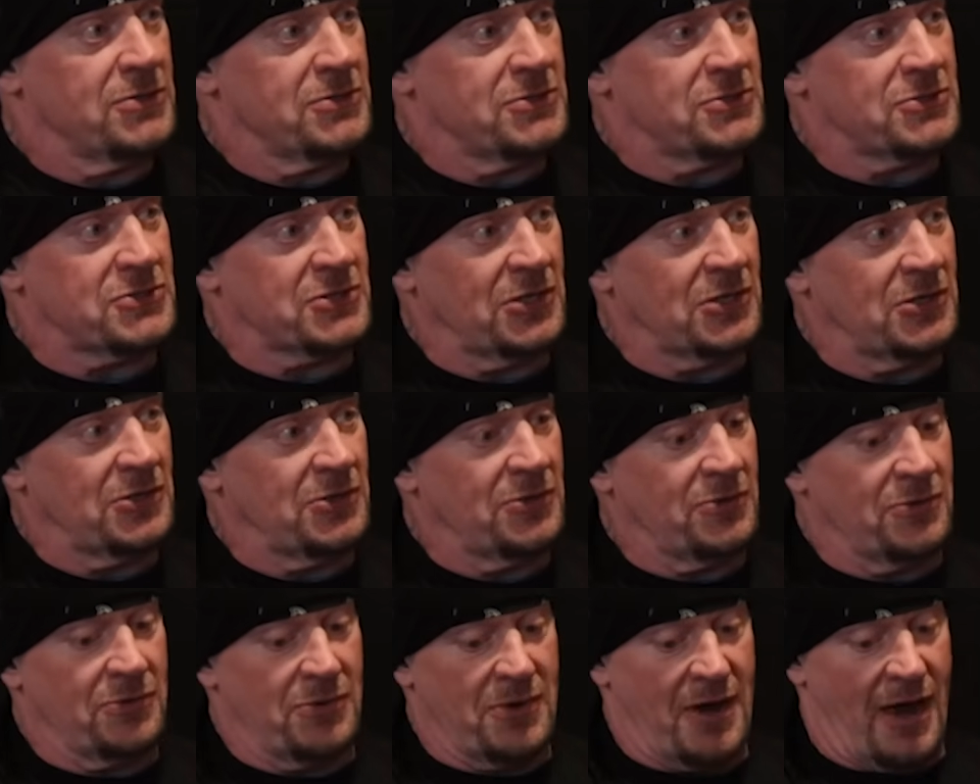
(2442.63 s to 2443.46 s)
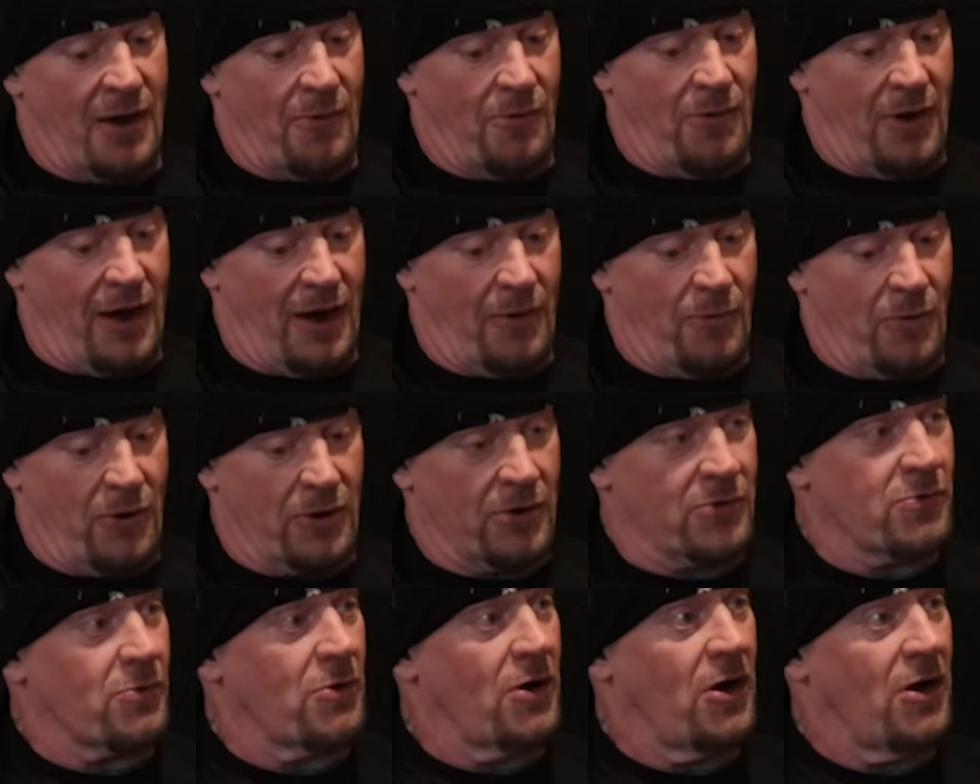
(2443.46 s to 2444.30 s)
so I, I
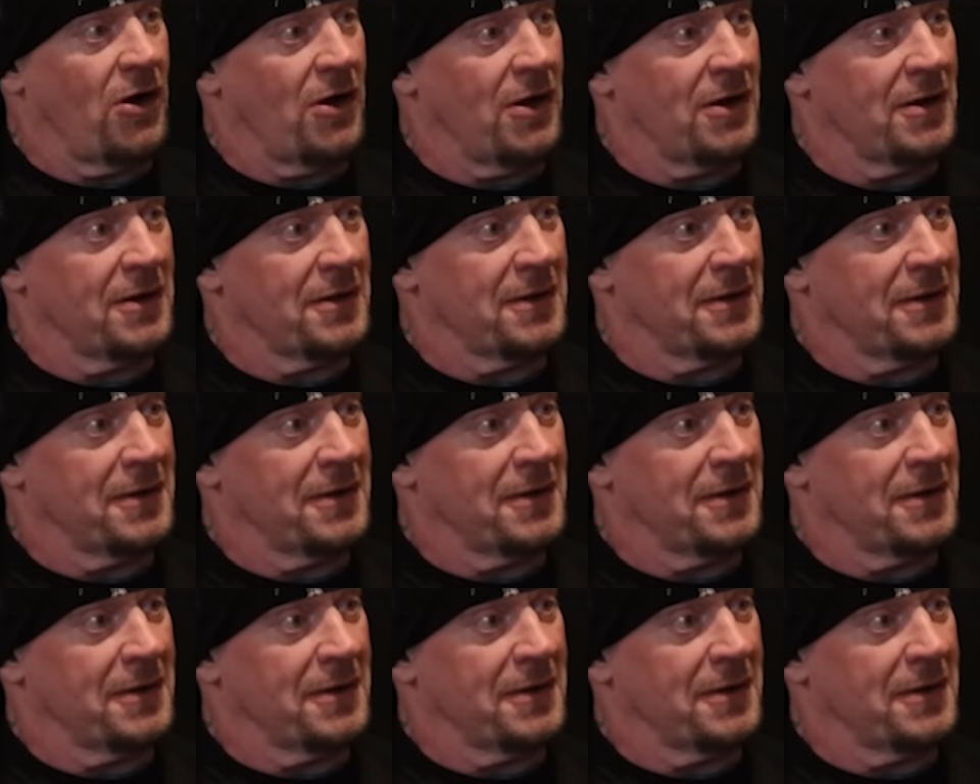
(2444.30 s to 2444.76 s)
worked Raw.